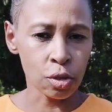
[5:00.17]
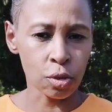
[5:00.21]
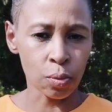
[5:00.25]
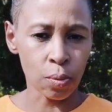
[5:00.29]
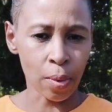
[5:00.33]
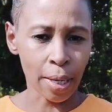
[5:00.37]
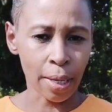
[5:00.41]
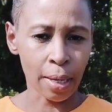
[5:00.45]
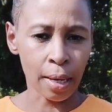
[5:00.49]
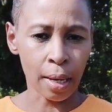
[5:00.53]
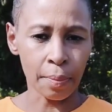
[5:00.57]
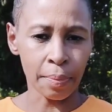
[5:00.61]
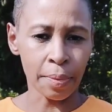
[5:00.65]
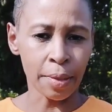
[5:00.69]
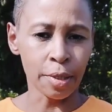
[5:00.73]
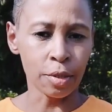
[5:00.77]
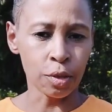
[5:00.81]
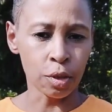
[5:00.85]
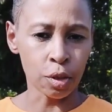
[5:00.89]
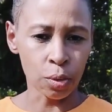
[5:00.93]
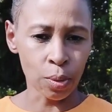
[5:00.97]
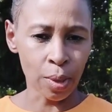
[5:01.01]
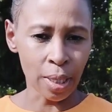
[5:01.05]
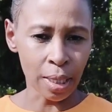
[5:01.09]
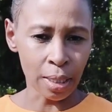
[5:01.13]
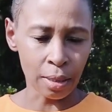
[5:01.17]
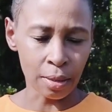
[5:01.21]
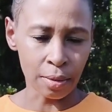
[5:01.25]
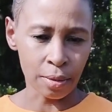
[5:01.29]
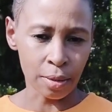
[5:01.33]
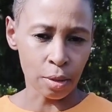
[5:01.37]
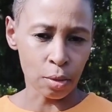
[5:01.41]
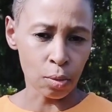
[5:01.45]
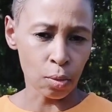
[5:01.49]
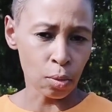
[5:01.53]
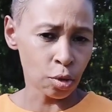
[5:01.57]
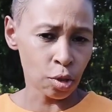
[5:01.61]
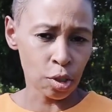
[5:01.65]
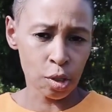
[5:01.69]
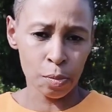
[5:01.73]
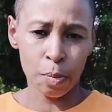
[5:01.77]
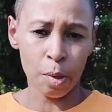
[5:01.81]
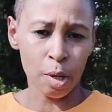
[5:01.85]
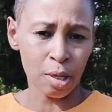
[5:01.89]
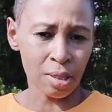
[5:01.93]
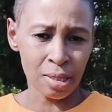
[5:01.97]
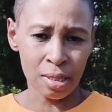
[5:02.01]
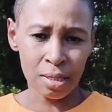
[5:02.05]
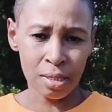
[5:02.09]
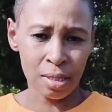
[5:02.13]
to wake up and do anything or just
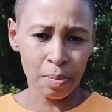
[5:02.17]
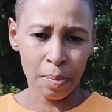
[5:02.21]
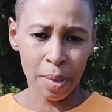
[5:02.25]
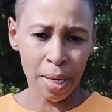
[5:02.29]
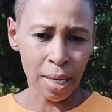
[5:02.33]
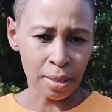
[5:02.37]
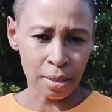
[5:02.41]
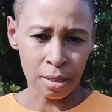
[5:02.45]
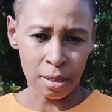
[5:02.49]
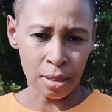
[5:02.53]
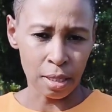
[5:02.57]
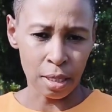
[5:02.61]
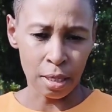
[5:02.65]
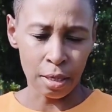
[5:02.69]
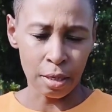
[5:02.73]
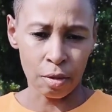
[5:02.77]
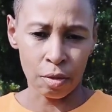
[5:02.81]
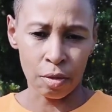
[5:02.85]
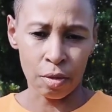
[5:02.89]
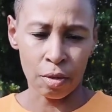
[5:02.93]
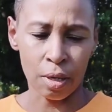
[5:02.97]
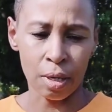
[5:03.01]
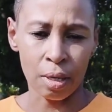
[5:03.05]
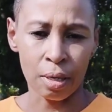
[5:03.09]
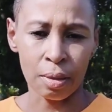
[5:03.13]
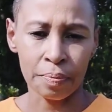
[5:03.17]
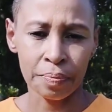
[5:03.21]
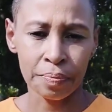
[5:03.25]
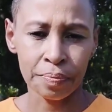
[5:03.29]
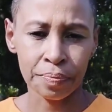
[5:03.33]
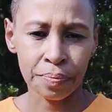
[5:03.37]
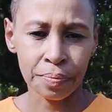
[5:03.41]
participate in anything.